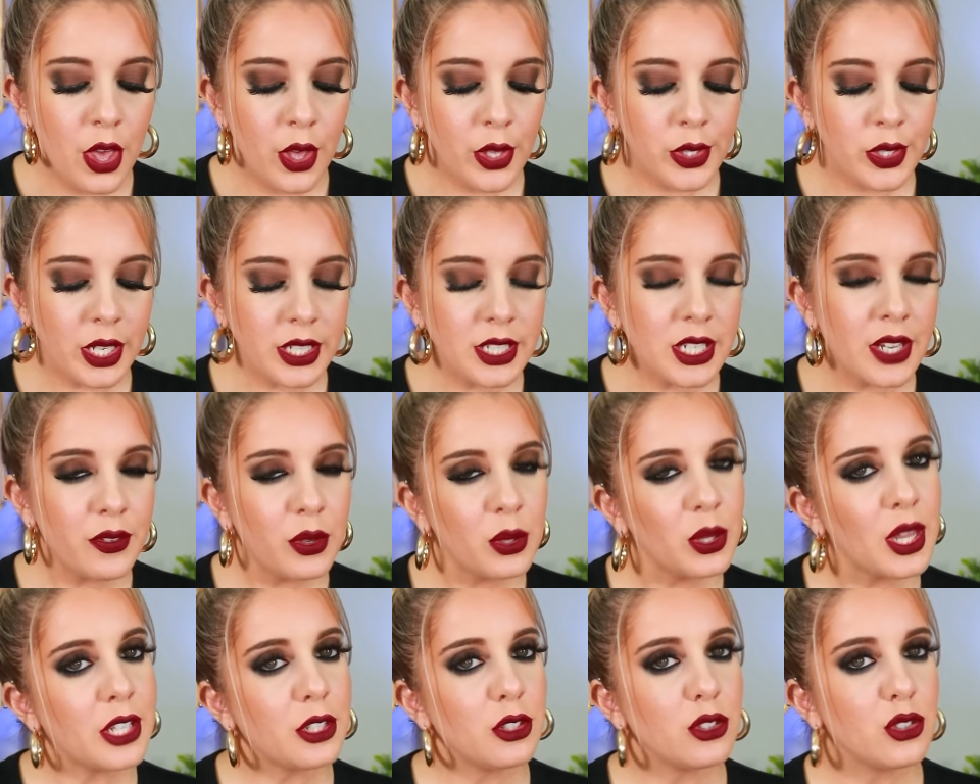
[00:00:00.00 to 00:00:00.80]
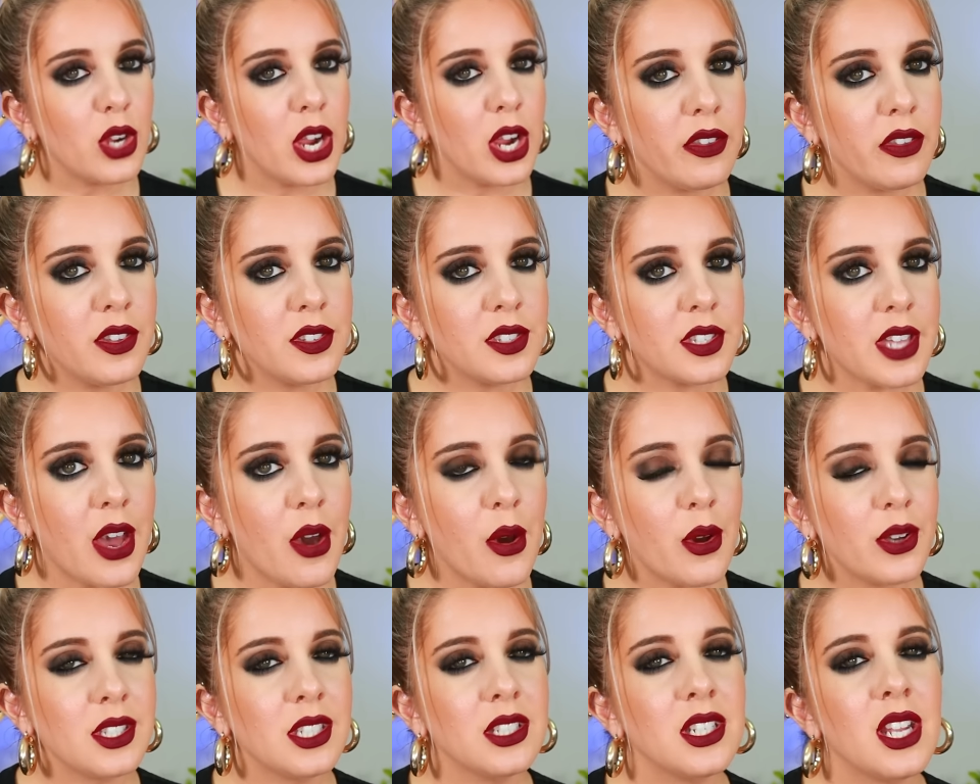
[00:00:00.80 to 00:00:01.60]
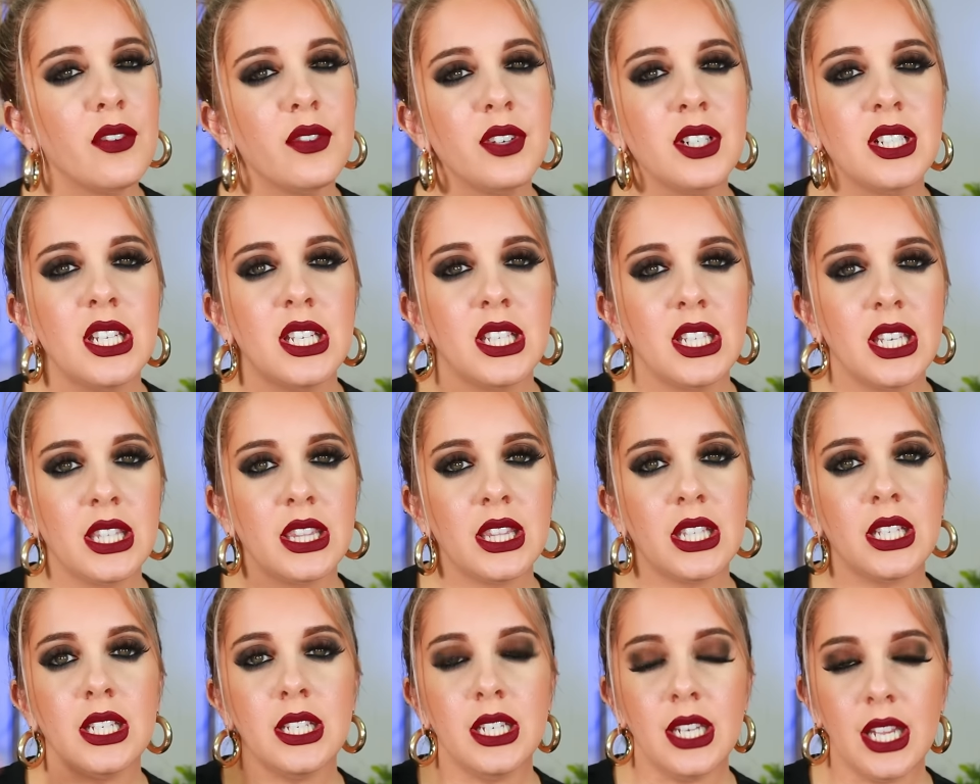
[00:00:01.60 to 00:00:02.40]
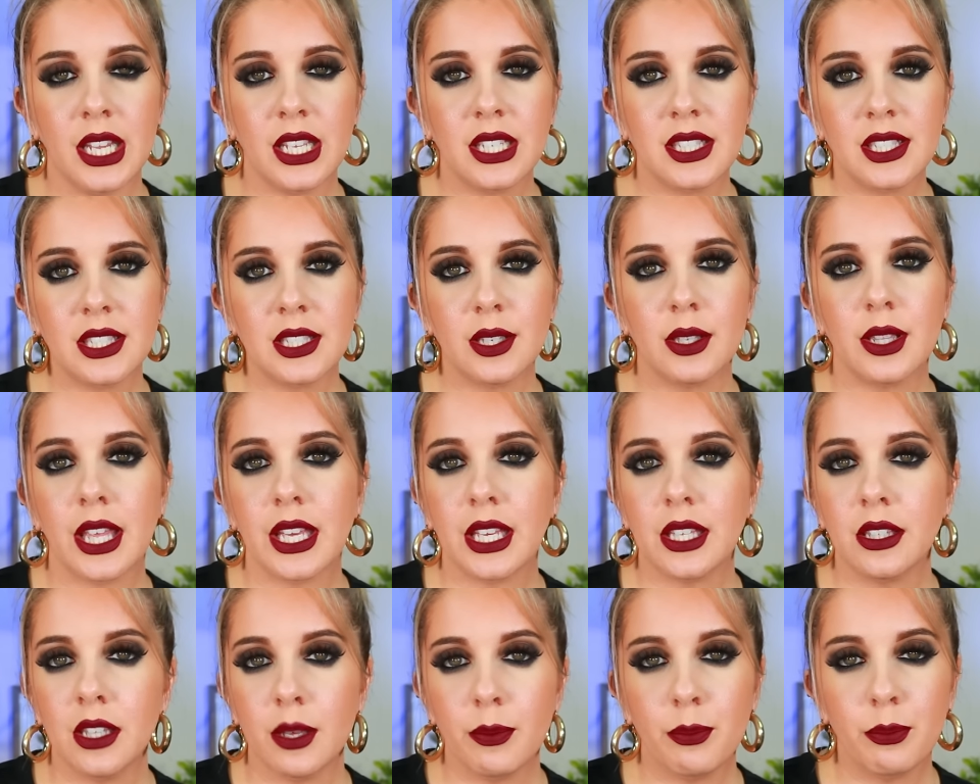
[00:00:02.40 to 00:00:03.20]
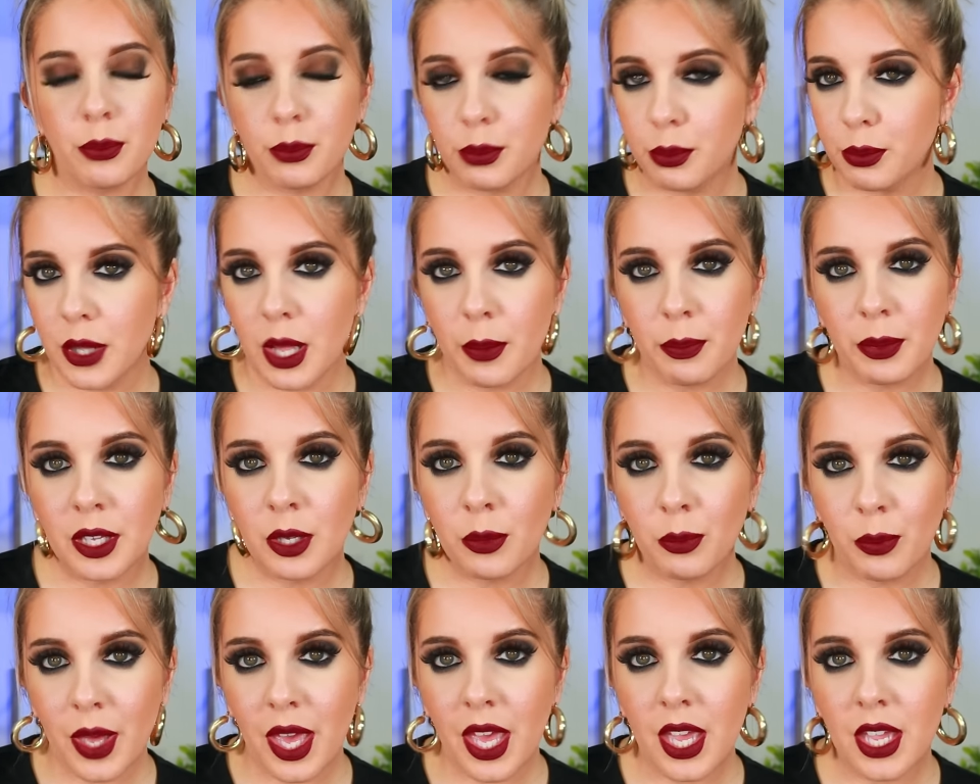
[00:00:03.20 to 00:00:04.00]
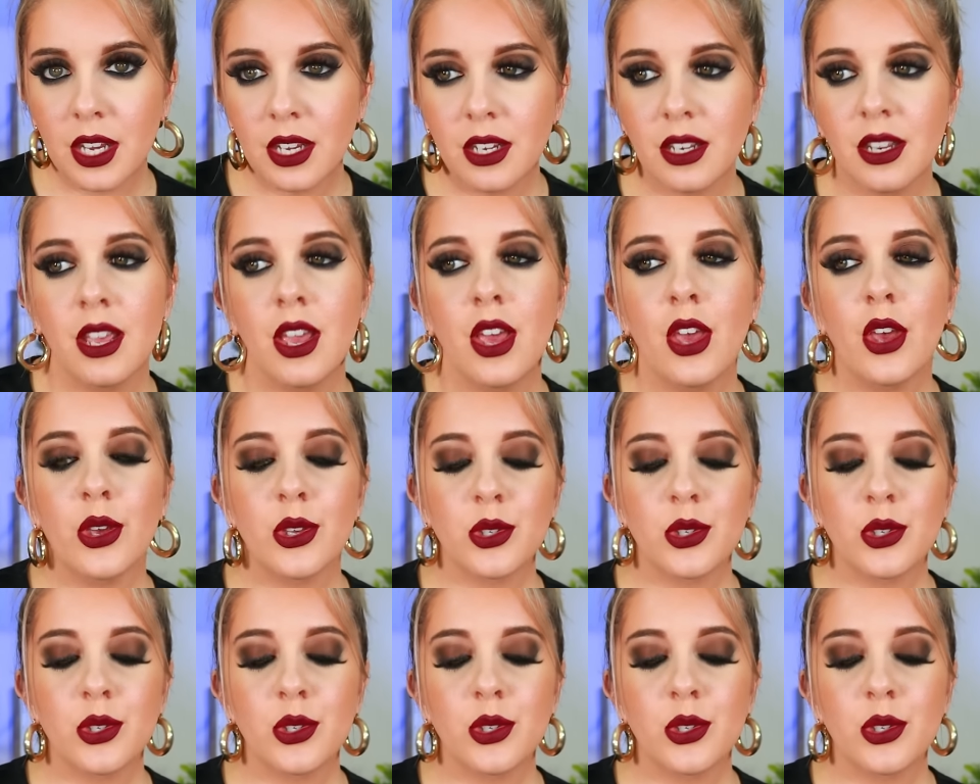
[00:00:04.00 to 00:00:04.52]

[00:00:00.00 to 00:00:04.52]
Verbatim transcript: So I definitely would like to this out because I never did get the NYX like lip plumping pin.